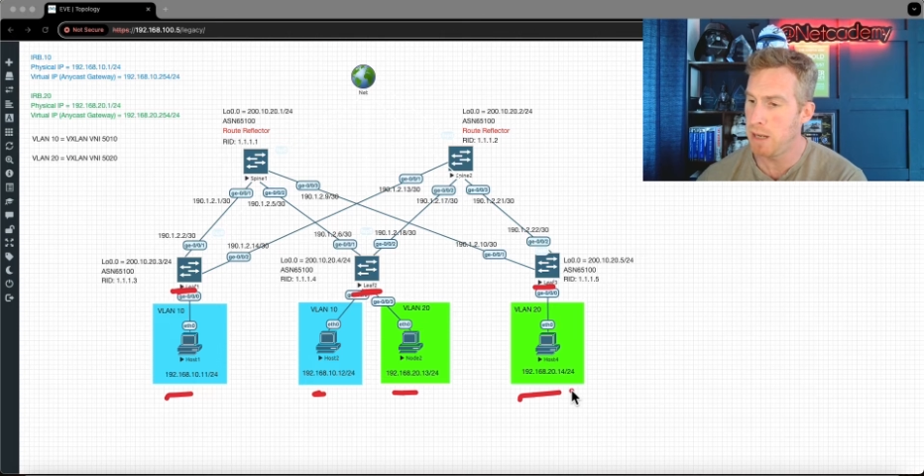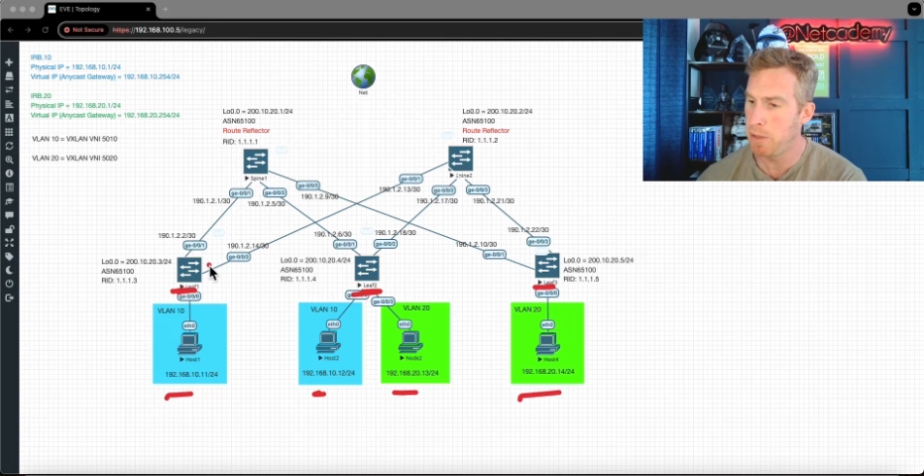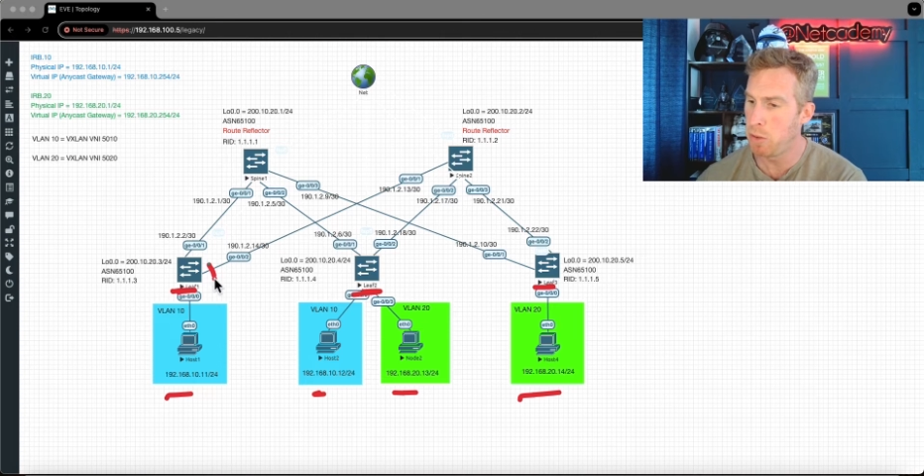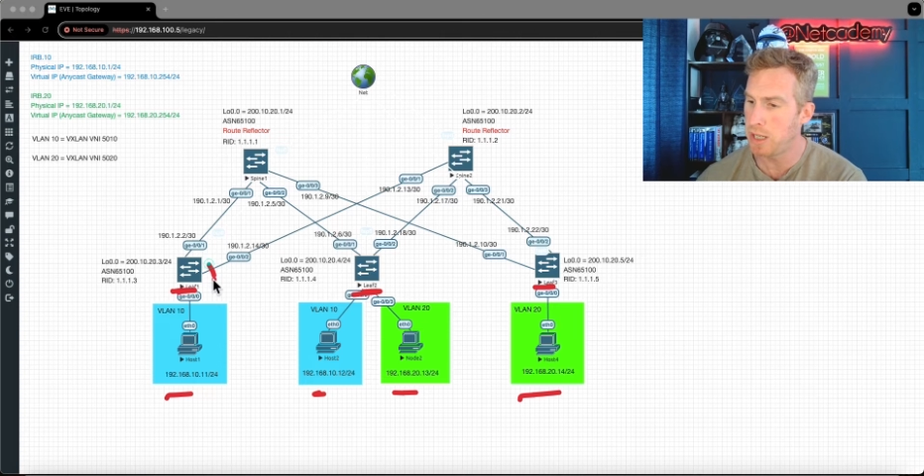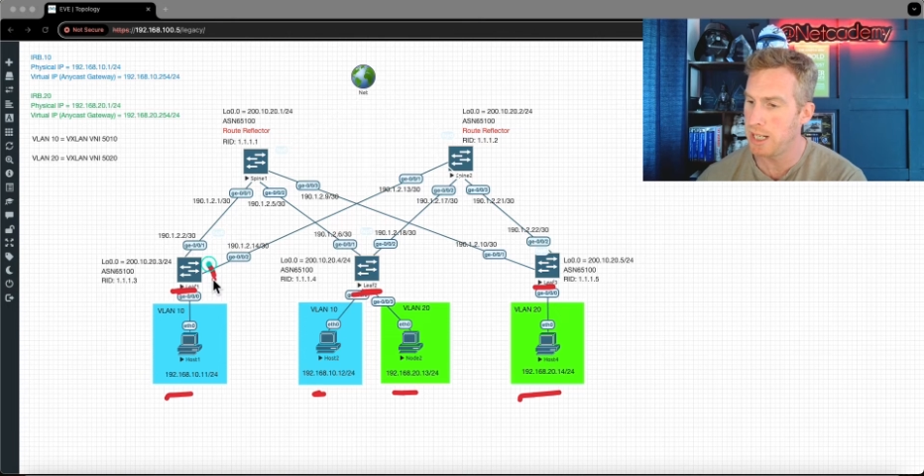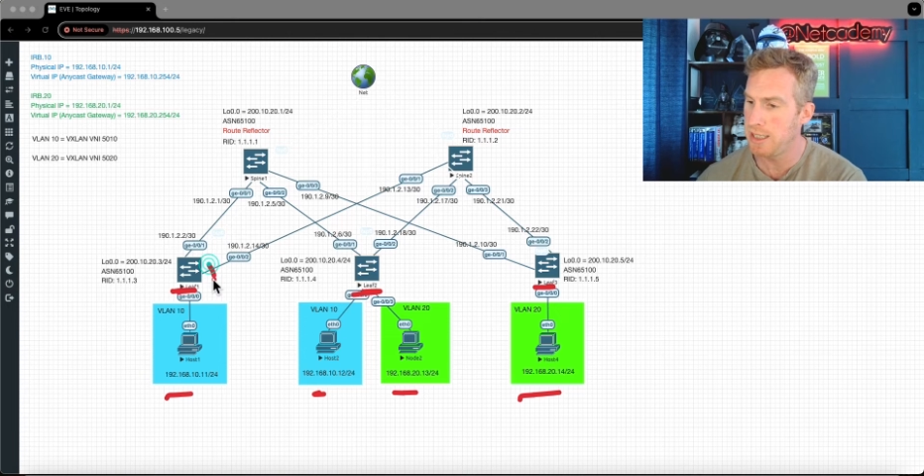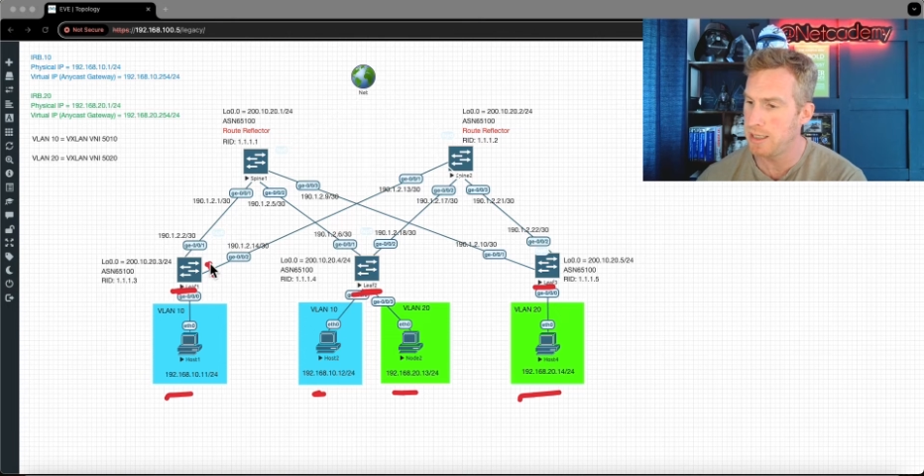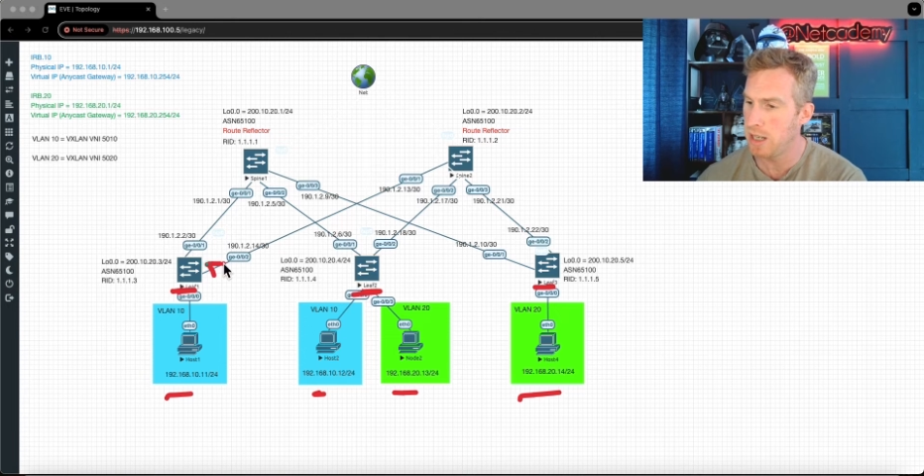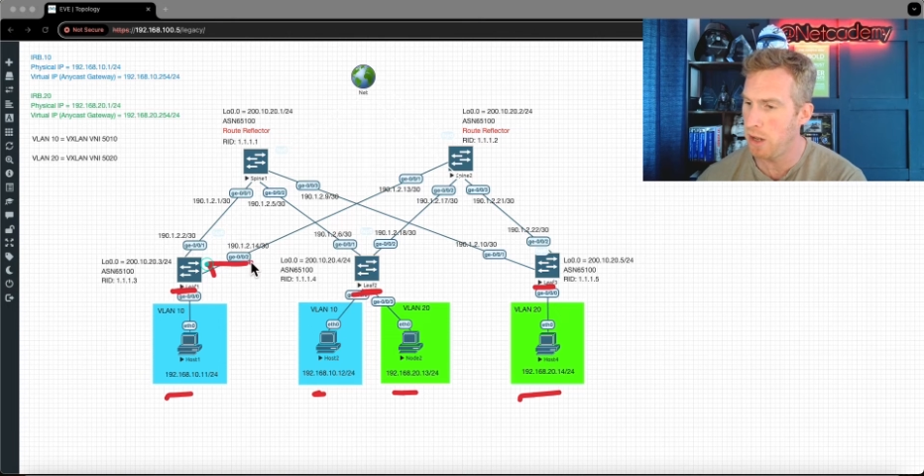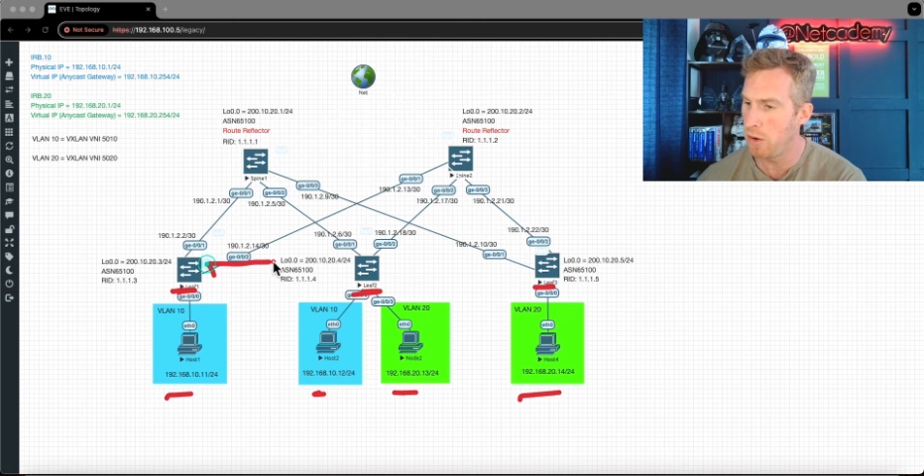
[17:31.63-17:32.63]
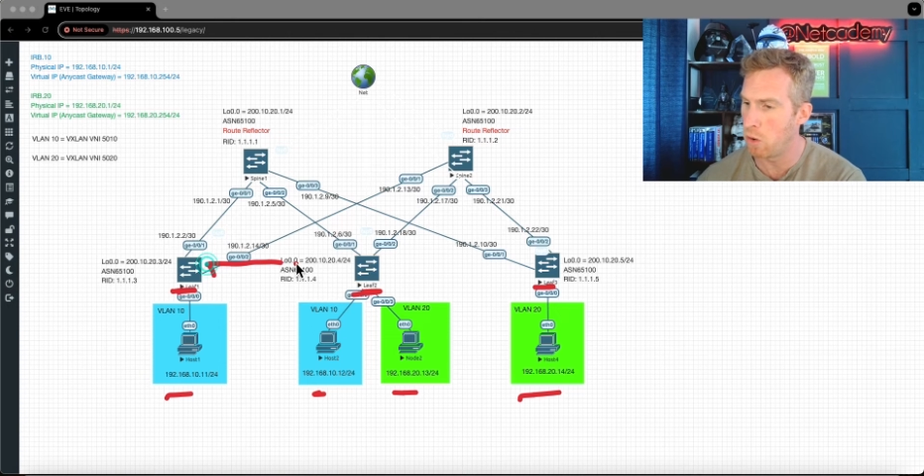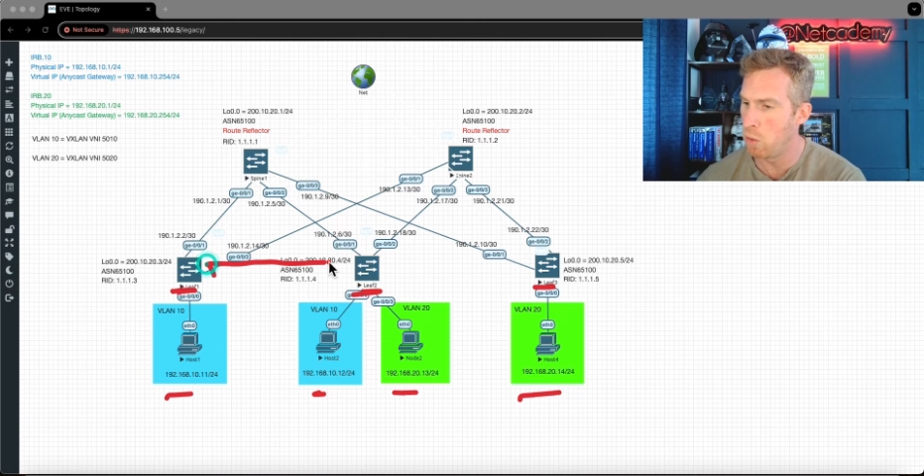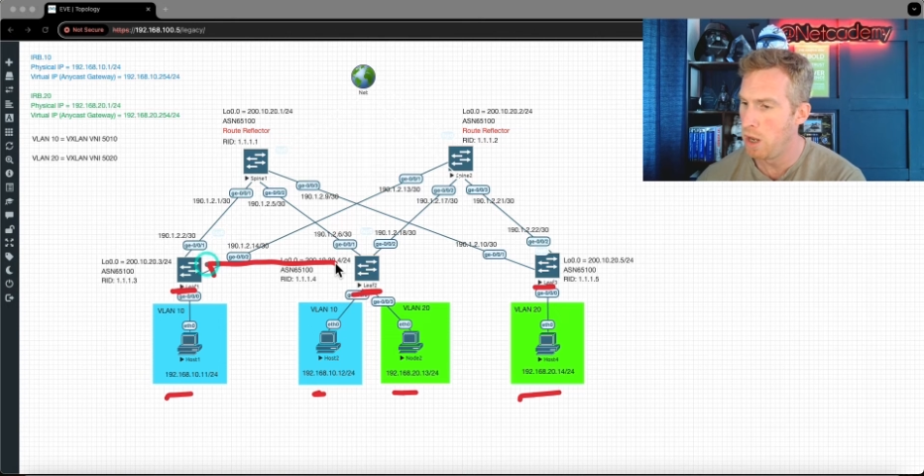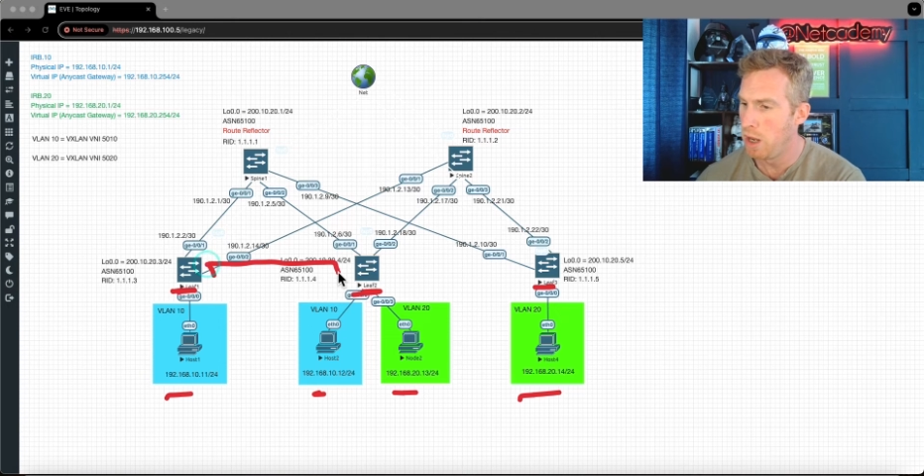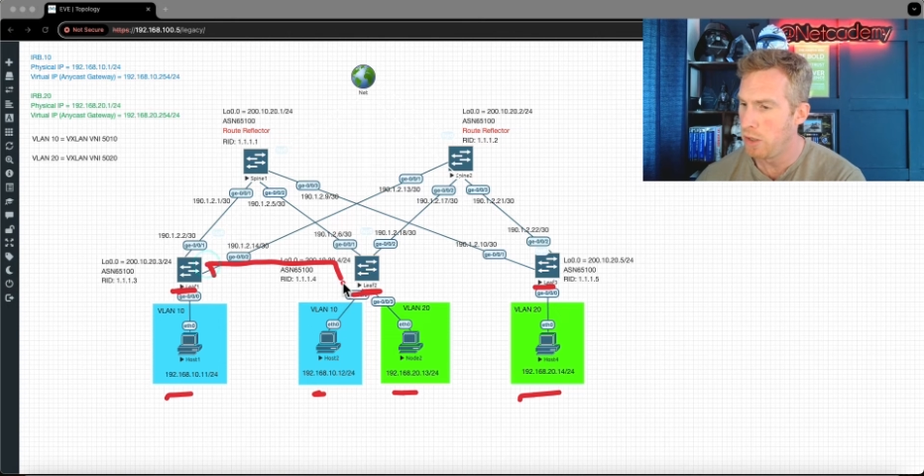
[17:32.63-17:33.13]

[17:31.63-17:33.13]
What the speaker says: build a tunnel